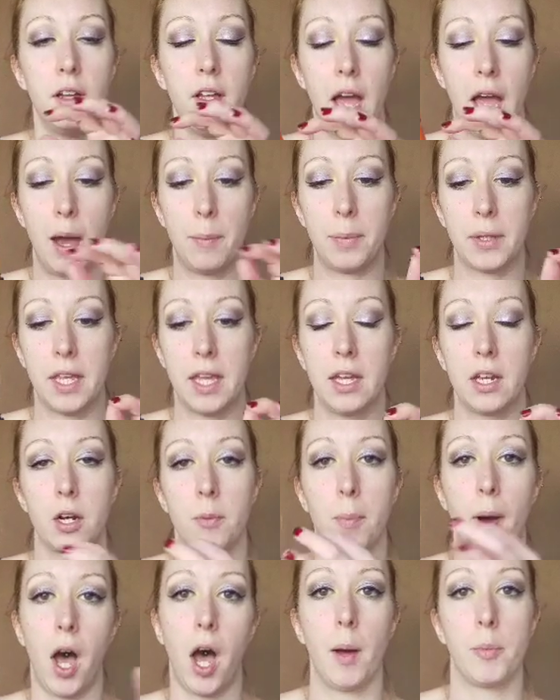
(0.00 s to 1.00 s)
the
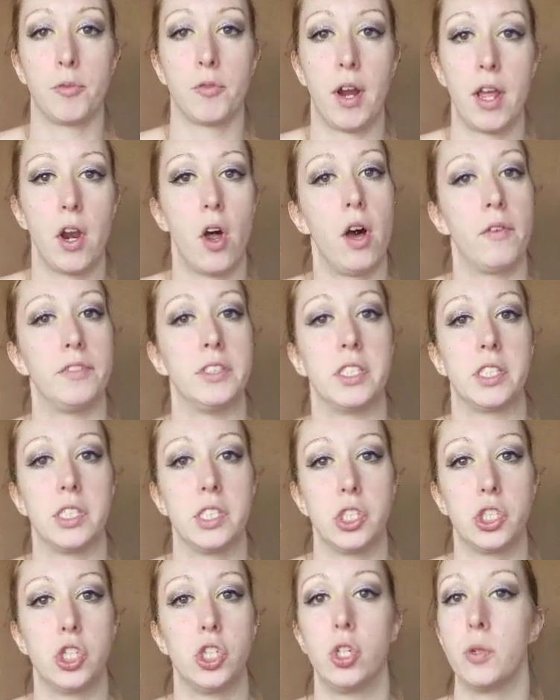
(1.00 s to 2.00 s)
applicator popped right
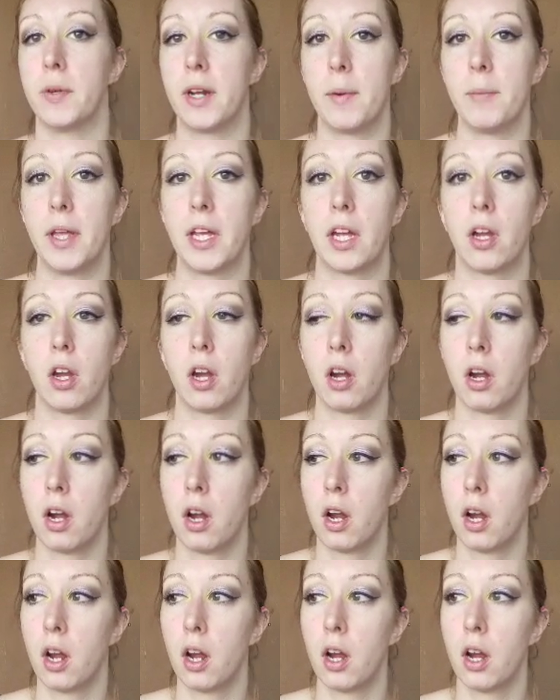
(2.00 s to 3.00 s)
off into the tube, and I'm
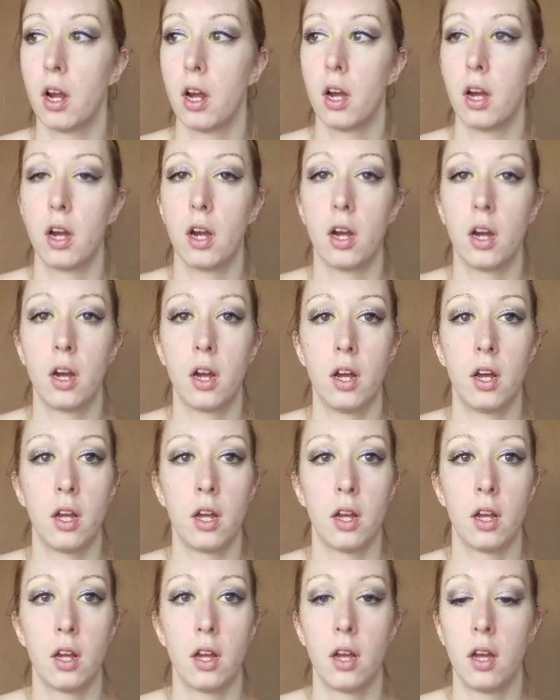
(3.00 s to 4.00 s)
like,
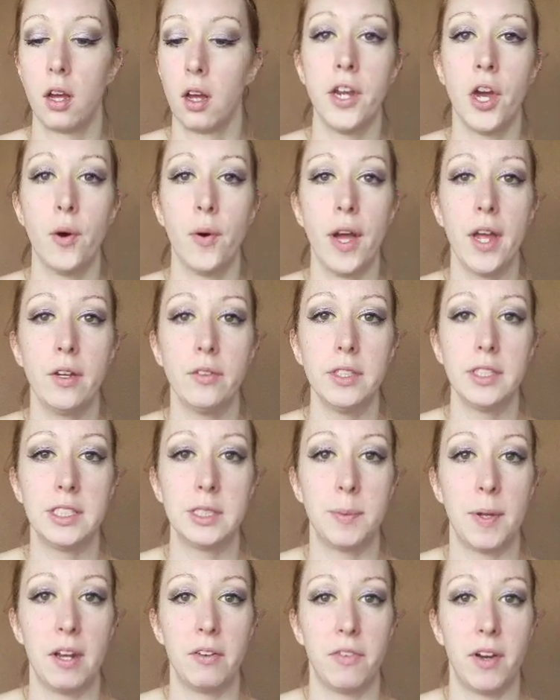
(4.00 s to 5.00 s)
I know I
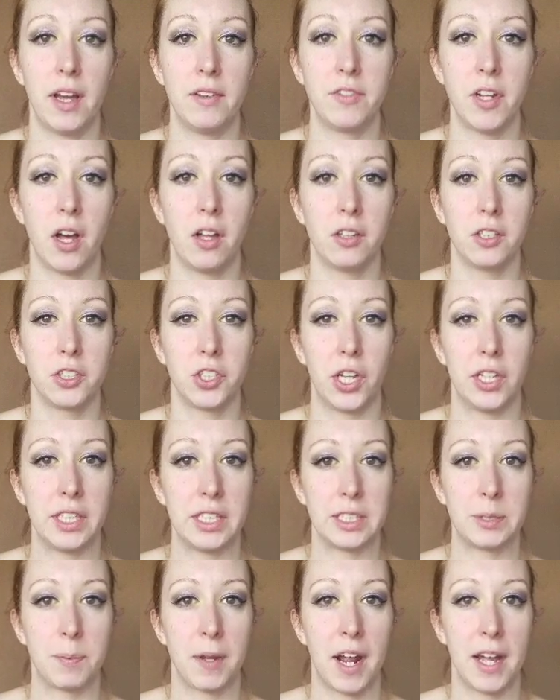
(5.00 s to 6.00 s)
only spent $5
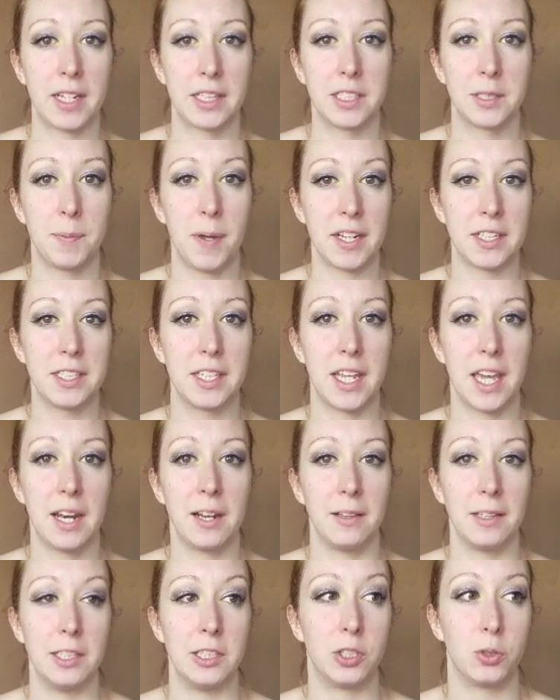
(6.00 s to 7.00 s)
on this, but I expect to
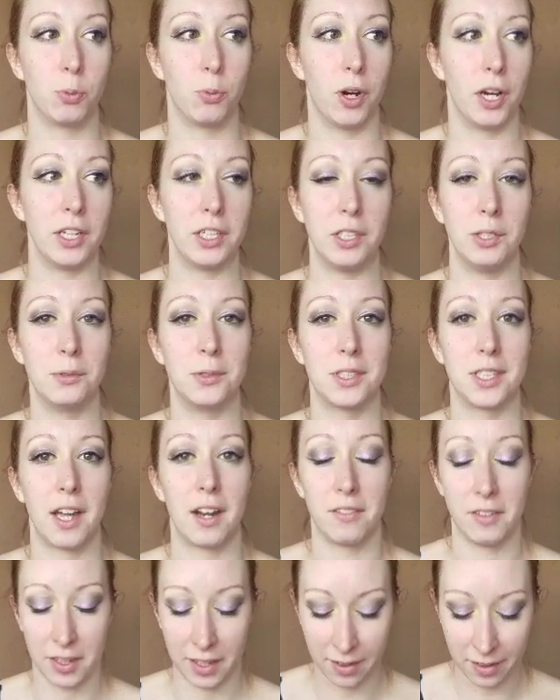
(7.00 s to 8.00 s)
get at least one
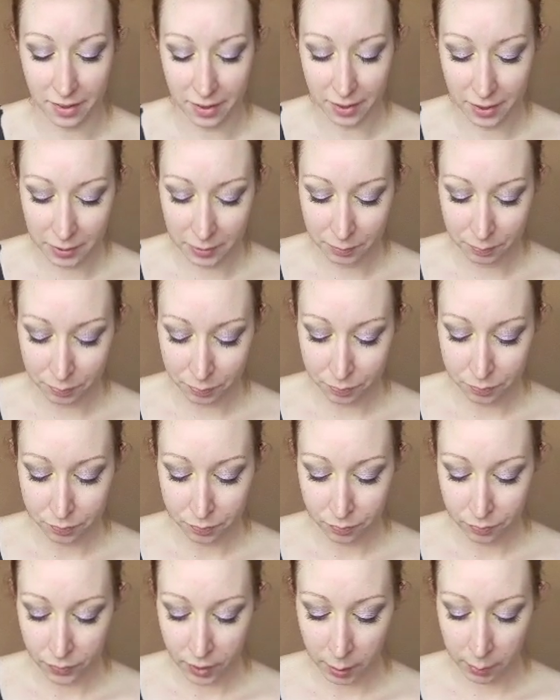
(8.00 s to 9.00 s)
use out of it.
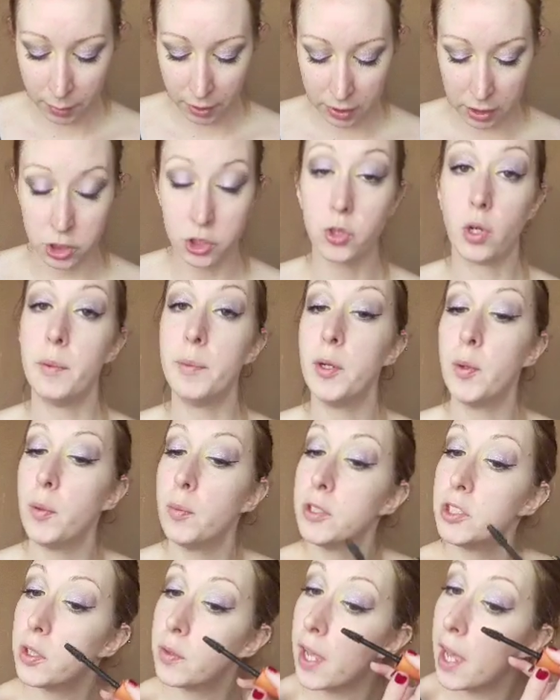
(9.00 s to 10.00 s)
But the
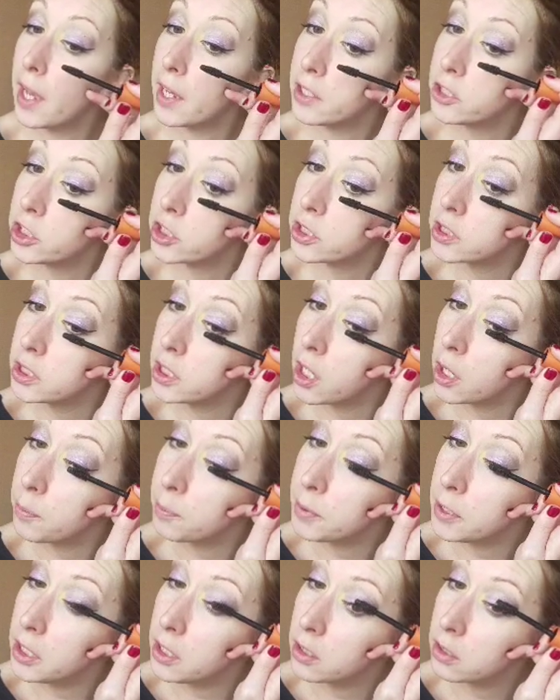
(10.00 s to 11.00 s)
stormy one was okay. Just, you
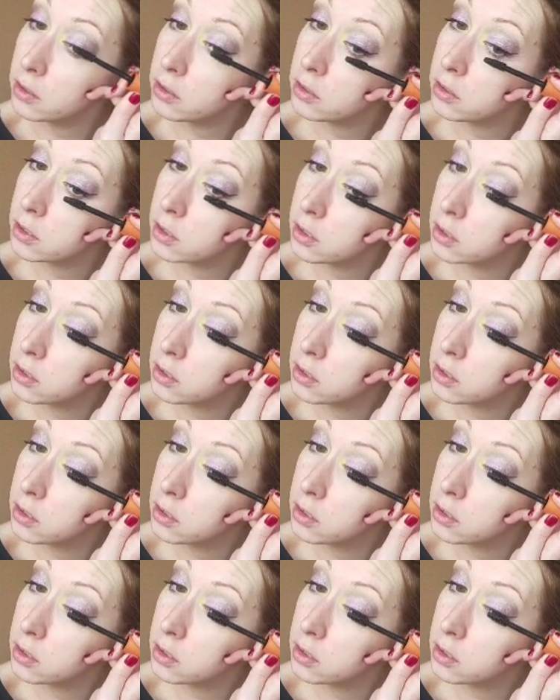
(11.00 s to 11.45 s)
know, be